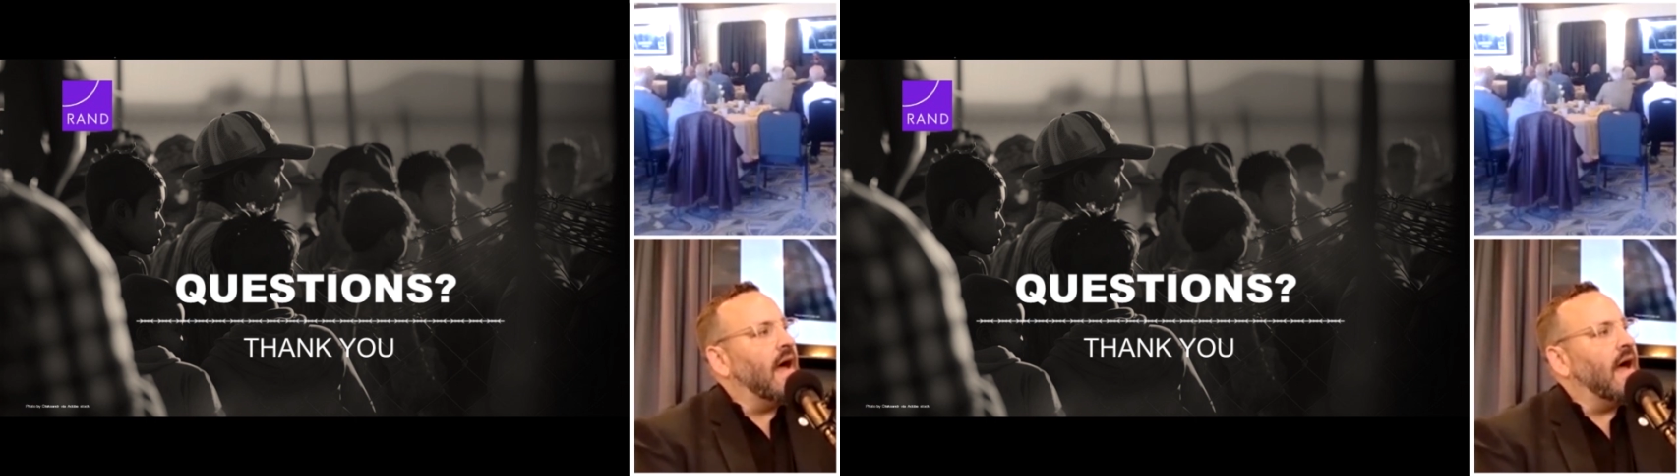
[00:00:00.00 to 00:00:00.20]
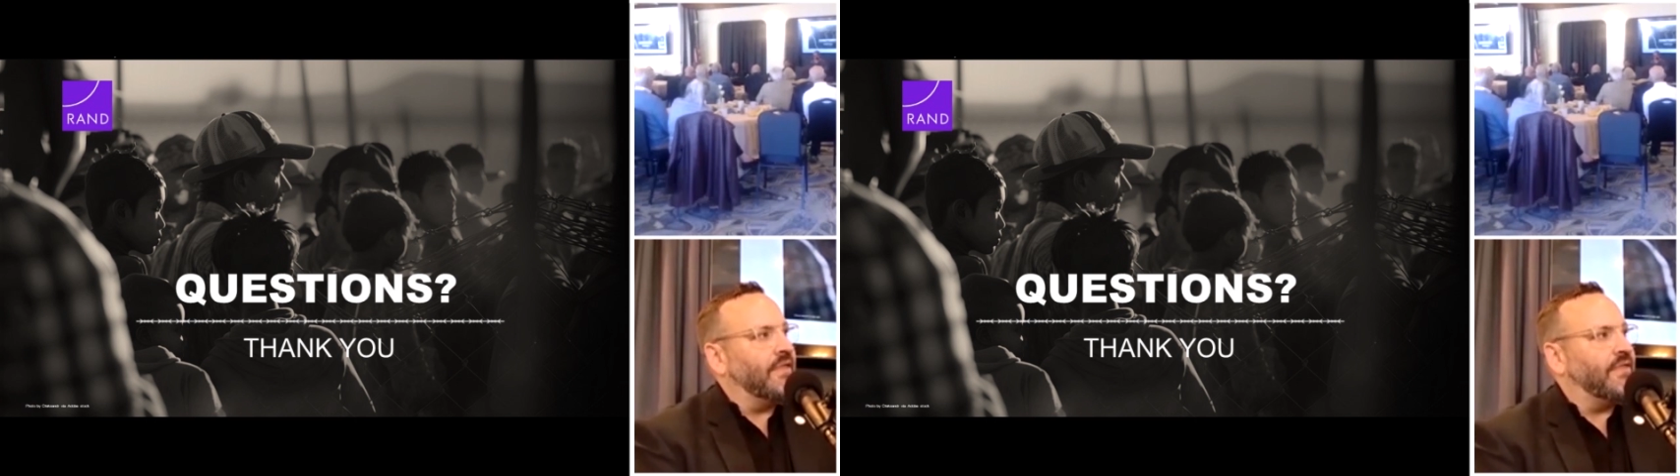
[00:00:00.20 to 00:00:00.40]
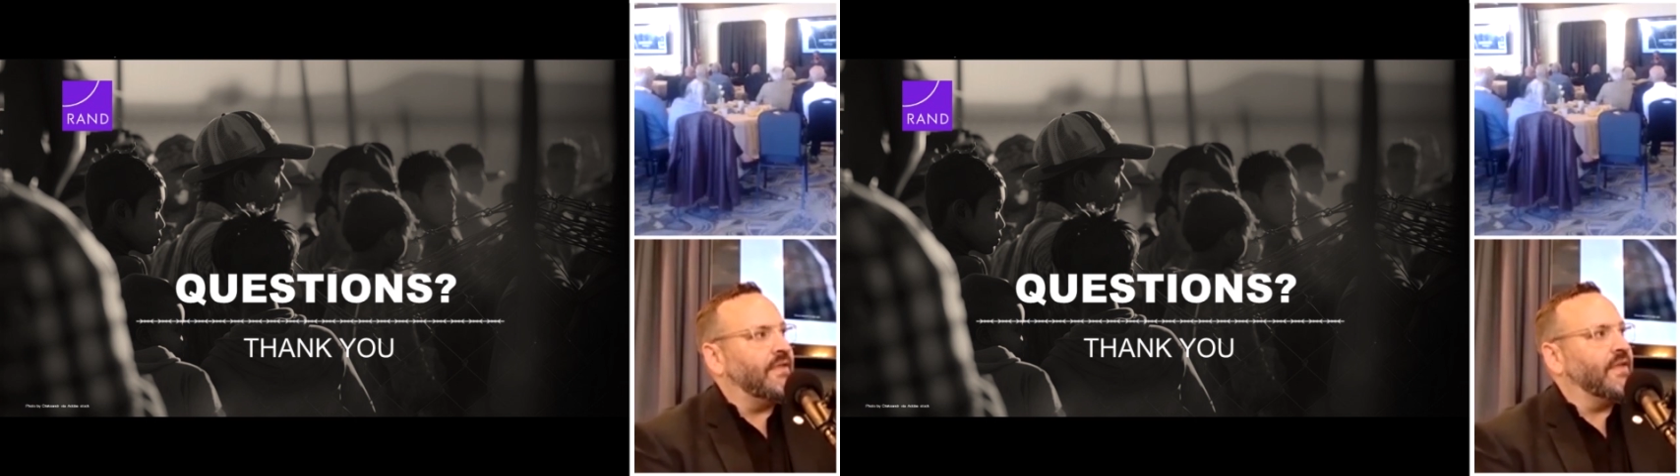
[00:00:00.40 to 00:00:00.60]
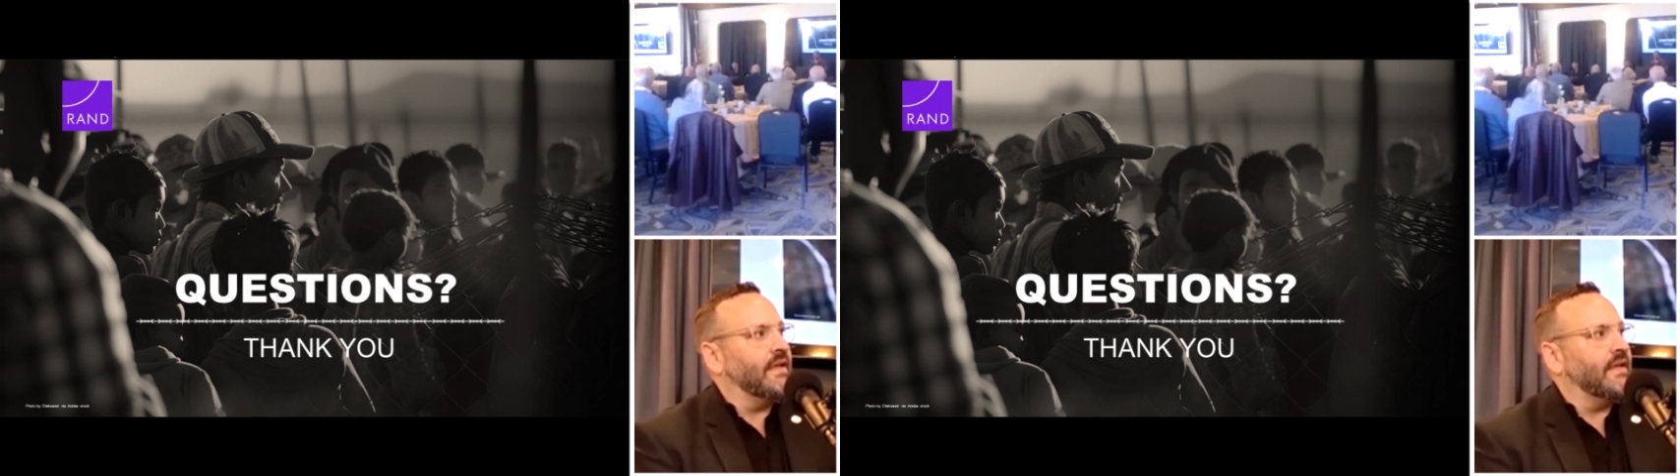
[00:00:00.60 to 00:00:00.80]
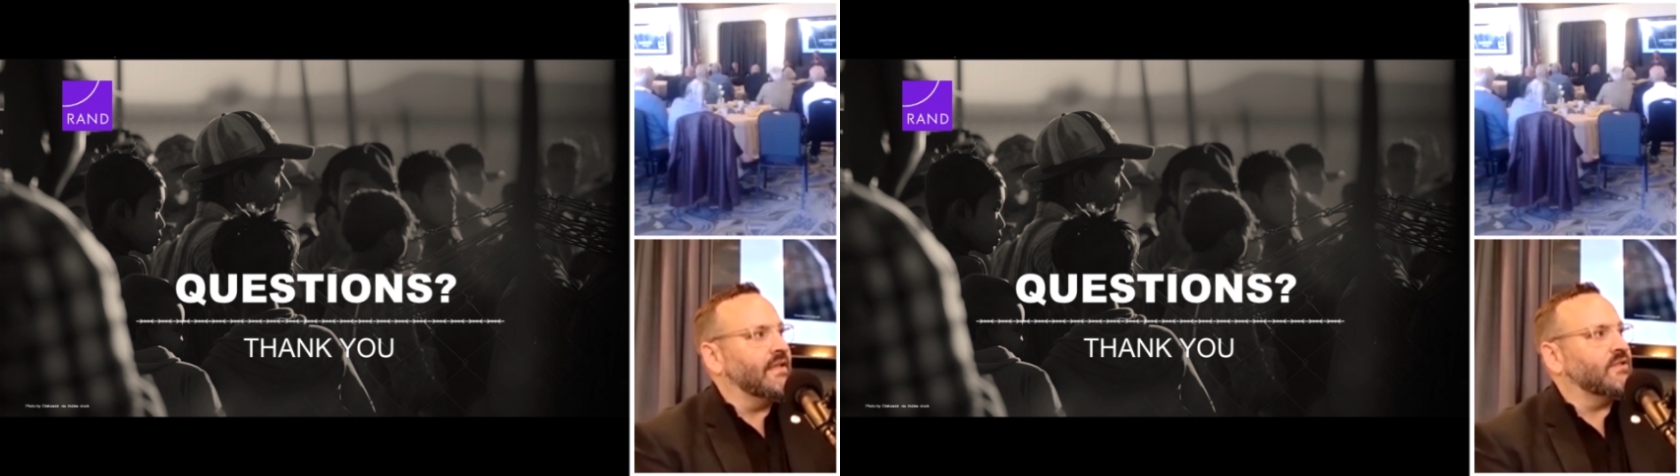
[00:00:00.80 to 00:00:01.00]
I think
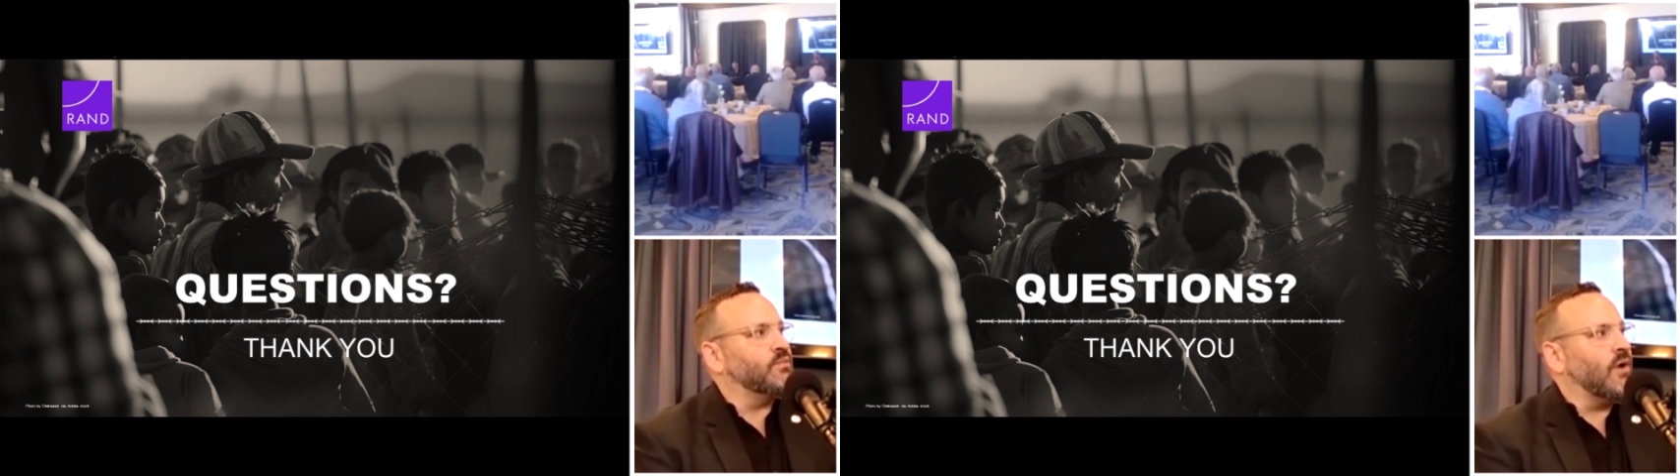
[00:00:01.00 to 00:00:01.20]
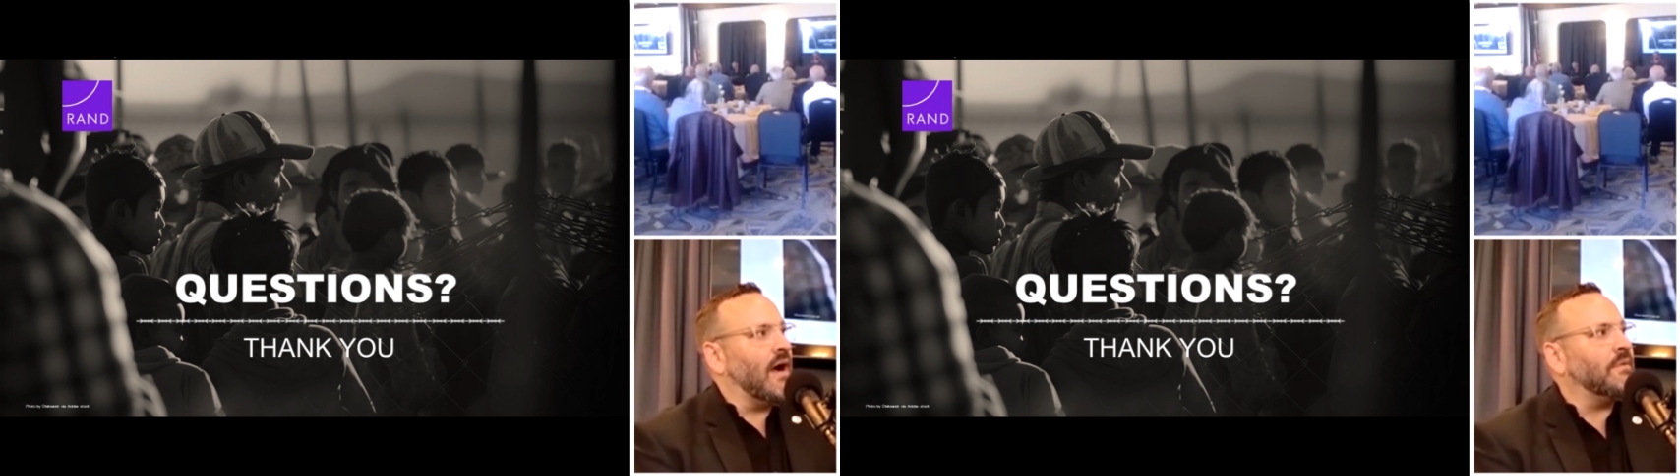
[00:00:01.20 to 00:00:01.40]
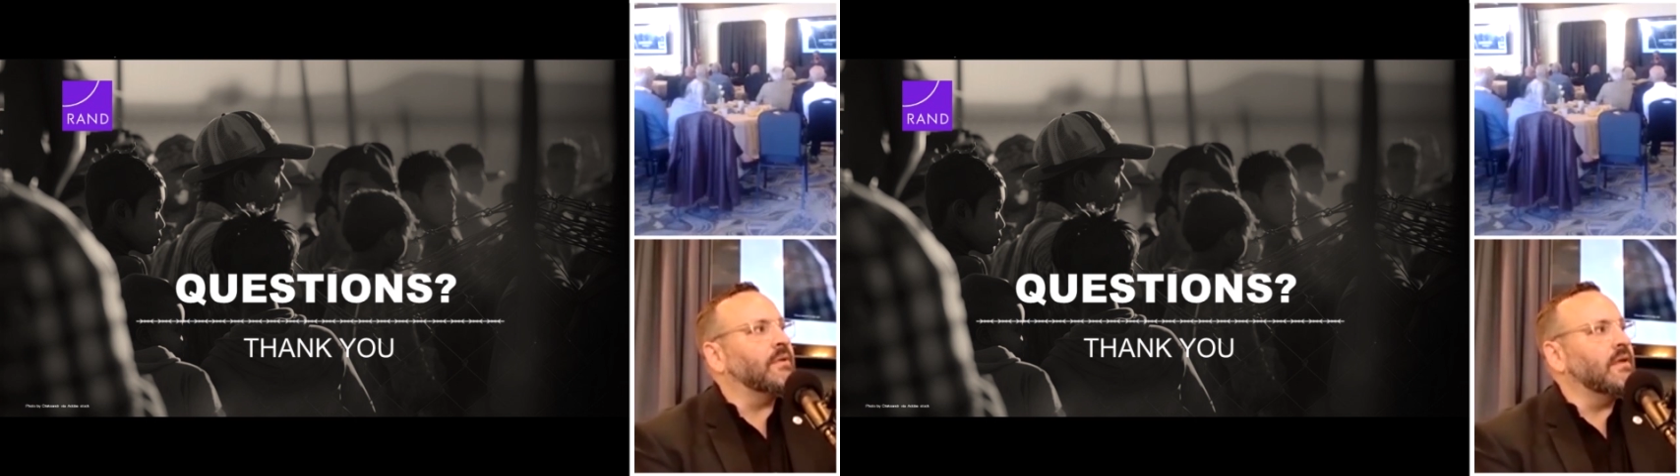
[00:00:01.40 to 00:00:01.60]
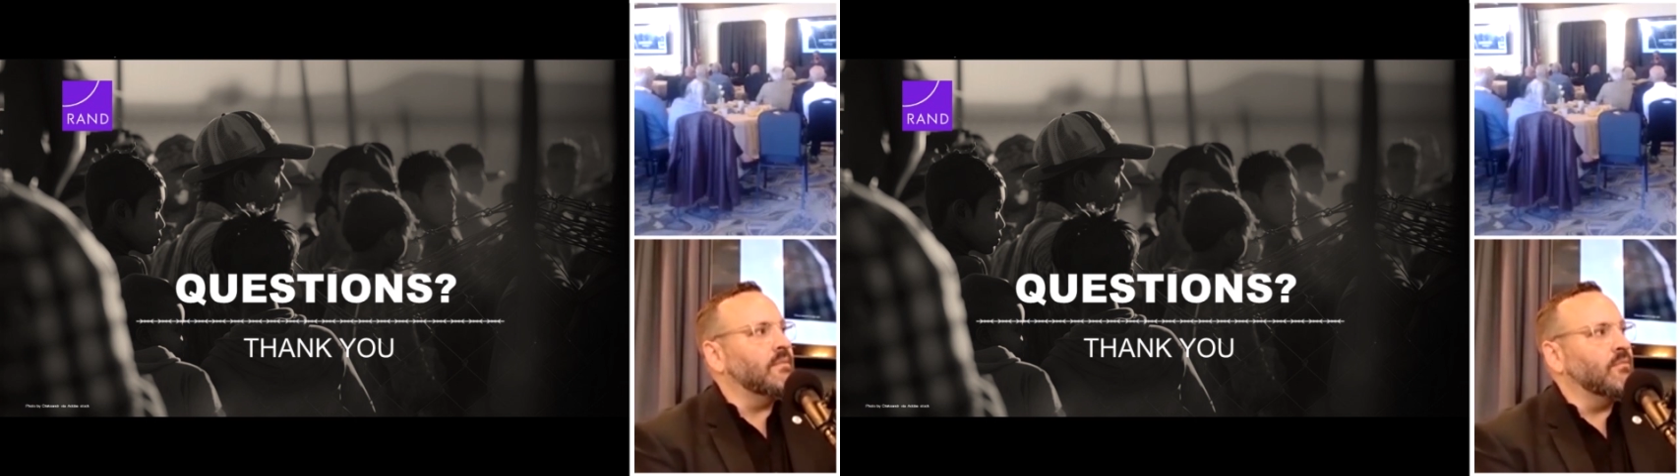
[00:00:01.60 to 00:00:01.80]
that it is probably in